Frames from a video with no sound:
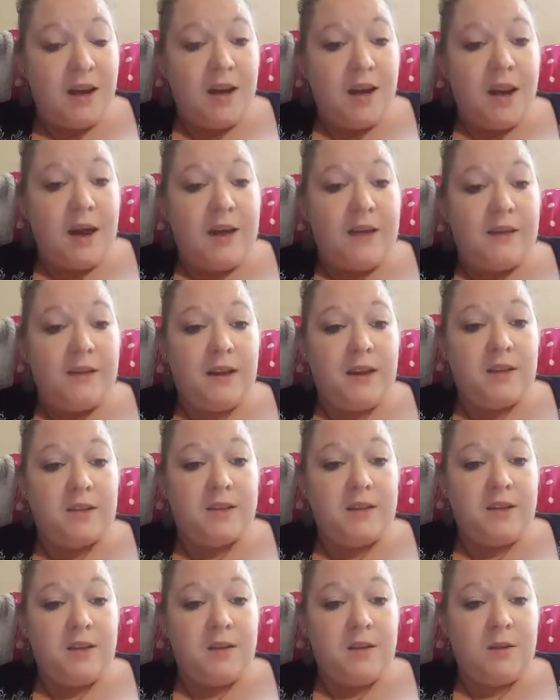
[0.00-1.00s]
I like
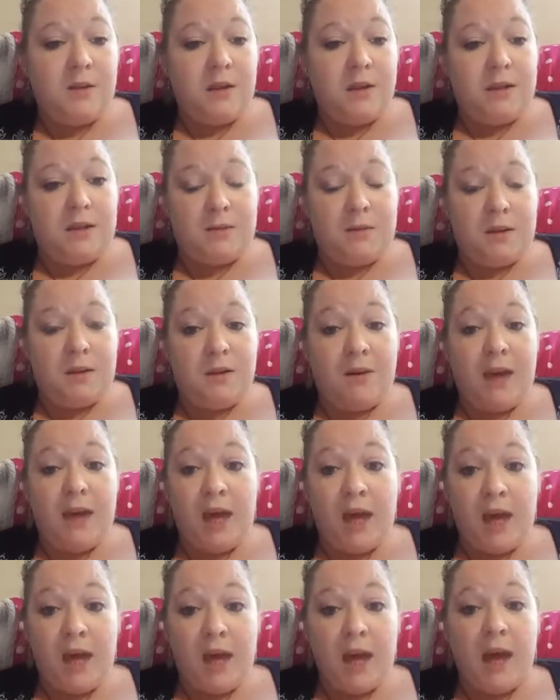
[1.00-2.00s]
to let them know,
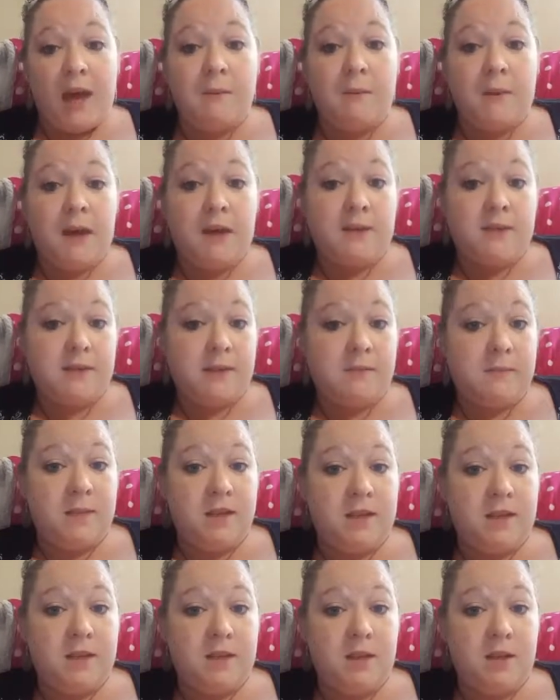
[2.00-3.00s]
hey, I mailed
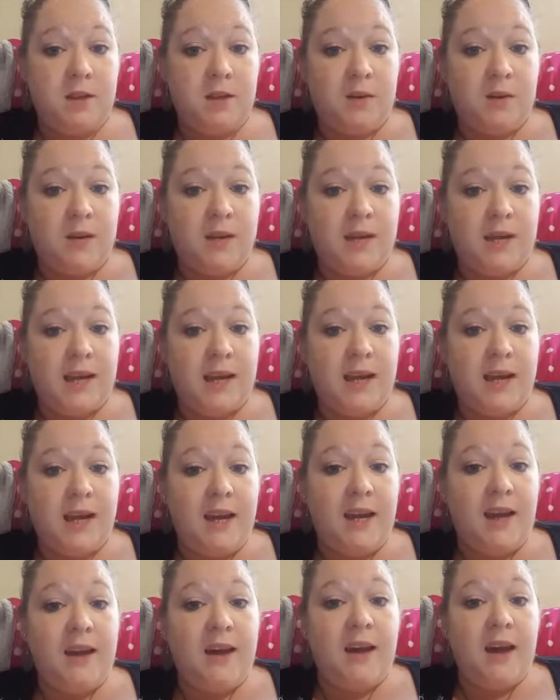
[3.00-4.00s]
something to you
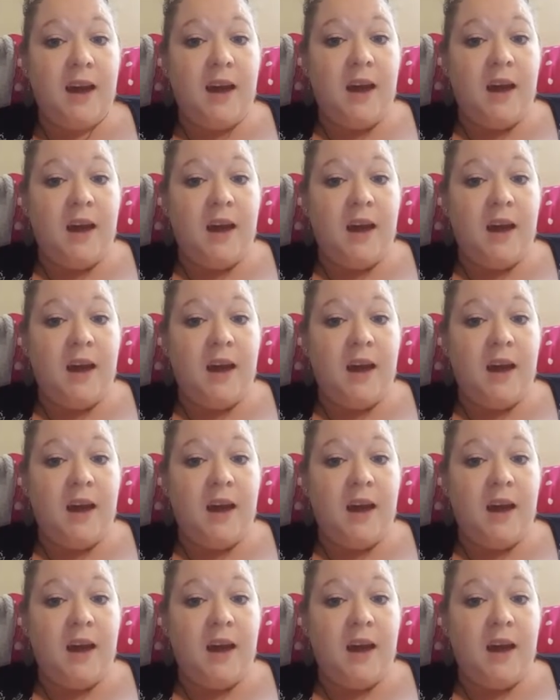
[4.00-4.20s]
today.